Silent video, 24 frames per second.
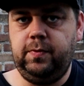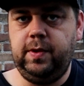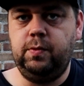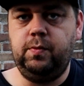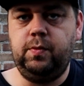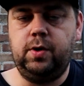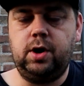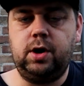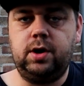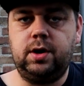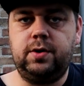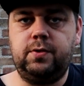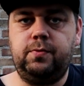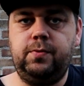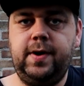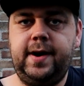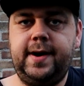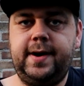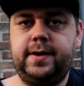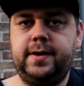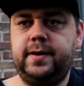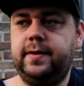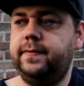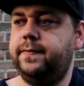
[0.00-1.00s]
weren't
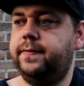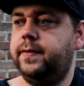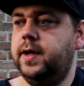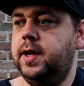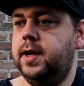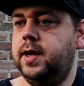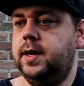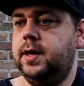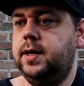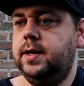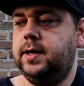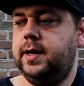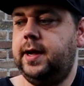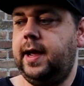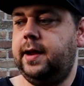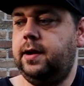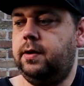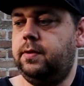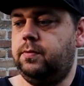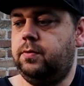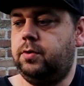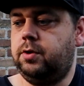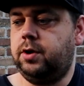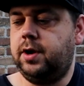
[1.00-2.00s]
aware of, that
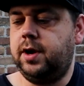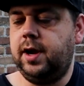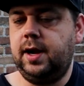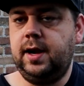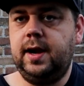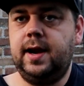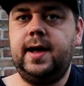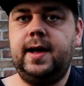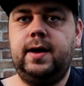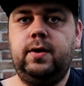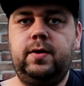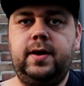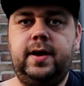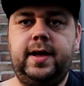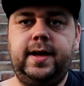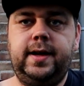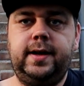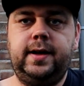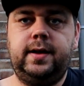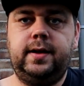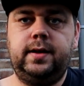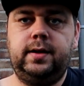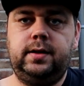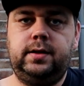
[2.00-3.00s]
are working now,
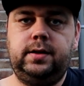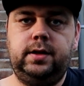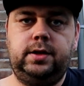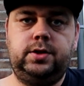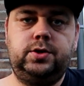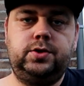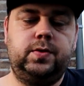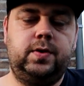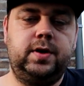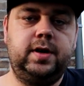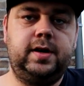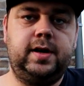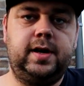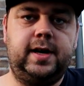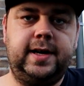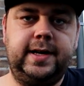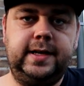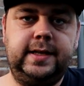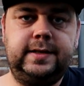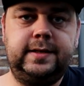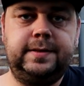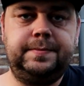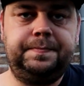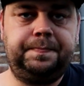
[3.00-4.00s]
like the trunk
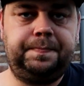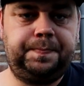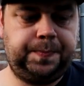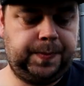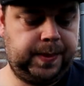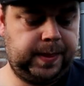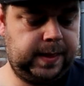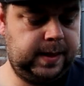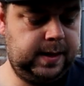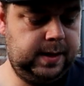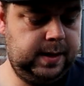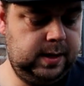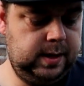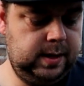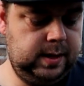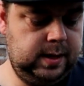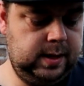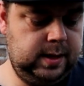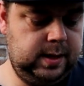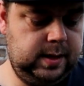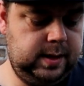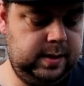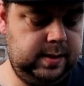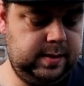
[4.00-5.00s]
light.
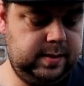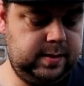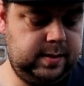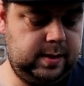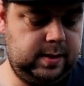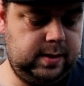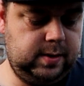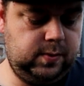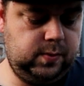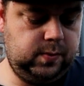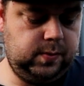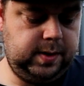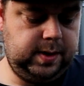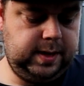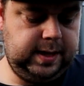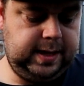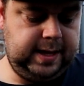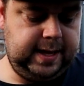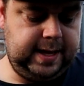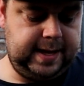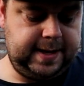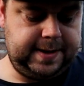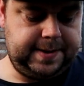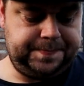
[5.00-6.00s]
So
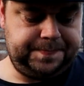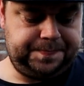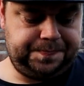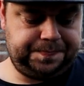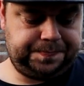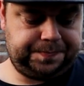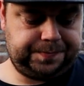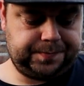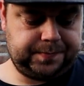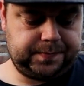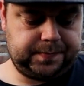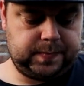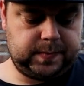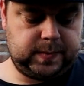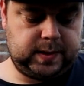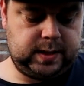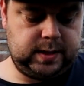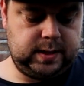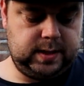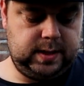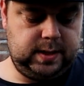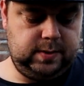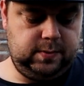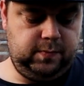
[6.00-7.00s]
yeah,
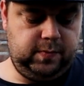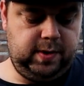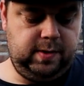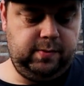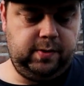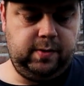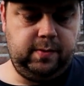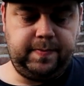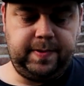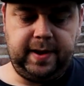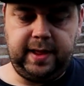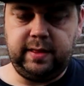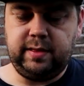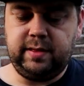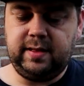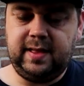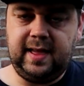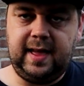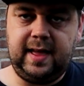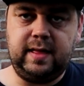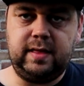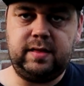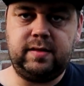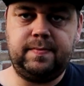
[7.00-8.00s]
we replaced
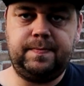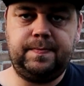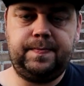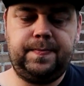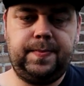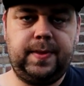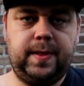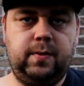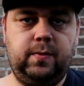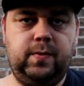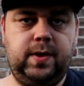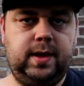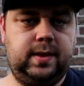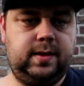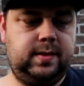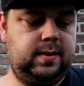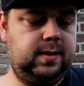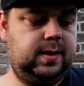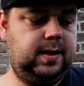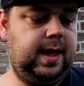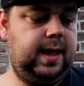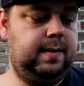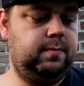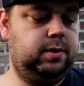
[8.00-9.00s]
this
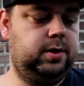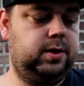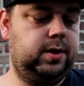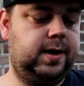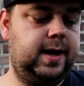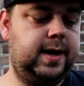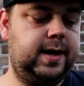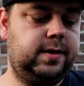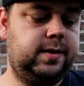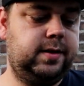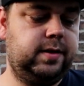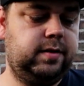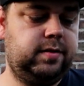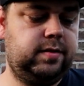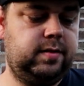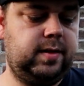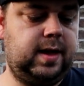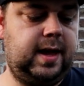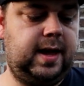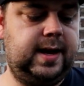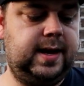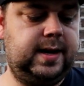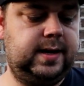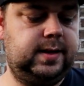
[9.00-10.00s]
with cable connectors
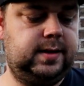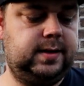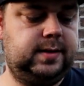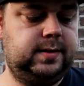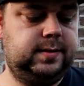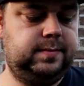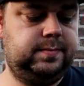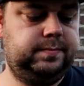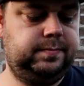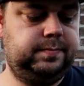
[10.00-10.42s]
and